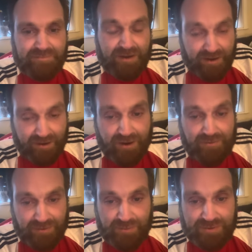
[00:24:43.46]
I, I
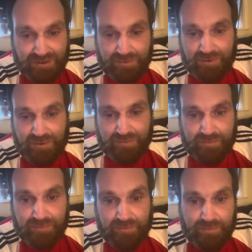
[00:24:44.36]
think we'll sign one of
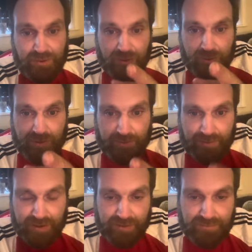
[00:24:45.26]
them, but who will it be?